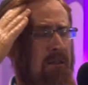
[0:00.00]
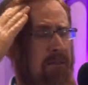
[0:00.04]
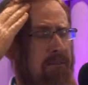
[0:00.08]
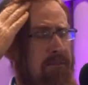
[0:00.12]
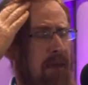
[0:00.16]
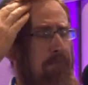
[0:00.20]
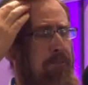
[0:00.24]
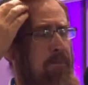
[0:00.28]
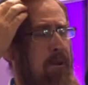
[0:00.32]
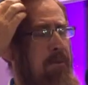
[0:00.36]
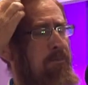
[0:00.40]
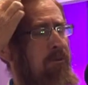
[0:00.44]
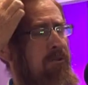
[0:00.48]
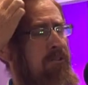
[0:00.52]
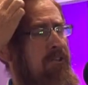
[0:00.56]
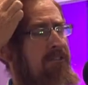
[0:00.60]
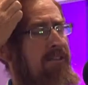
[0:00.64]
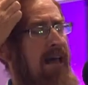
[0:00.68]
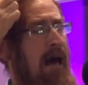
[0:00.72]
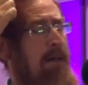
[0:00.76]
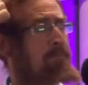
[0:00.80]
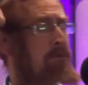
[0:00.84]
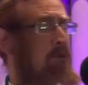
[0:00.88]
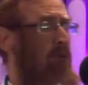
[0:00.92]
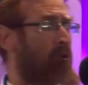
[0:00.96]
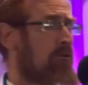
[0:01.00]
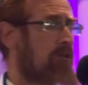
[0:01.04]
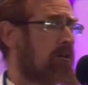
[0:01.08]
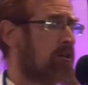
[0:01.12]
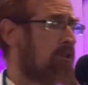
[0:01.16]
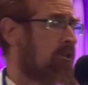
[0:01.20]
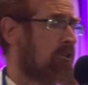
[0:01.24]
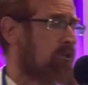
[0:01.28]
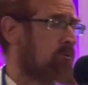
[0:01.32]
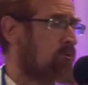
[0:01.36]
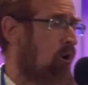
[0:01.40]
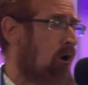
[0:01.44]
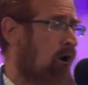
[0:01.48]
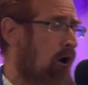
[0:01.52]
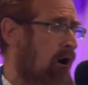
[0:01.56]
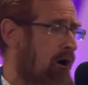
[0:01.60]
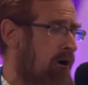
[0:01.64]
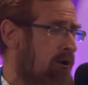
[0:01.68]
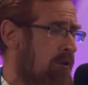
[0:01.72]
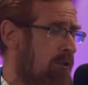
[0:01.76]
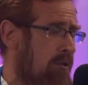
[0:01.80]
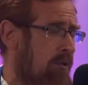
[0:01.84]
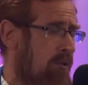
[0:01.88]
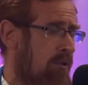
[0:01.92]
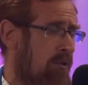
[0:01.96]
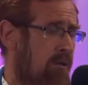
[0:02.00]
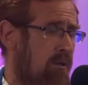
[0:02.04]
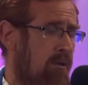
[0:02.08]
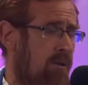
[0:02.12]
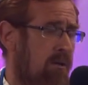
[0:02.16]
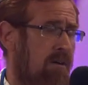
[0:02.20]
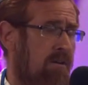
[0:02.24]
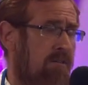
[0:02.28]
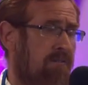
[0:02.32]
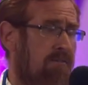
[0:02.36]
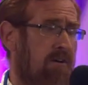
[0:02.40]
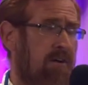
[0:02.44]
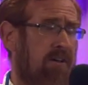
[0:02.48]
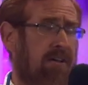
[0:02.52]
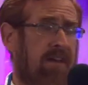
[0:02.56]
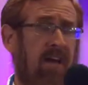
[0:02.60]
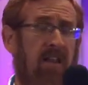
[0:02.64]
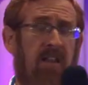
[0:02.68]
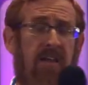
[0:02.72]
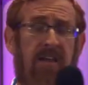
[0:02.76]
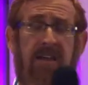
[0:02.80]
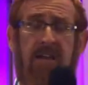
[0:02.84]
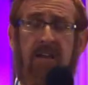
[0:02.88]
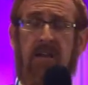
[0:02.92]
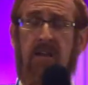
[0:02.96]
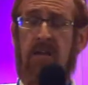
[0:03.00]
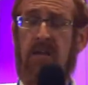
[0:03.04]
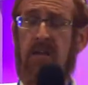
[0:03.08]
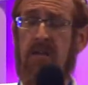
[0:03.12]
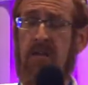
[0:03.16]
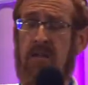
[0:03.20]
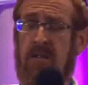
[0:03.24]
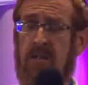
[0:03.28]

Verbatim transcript: That people should not be using swords for killing.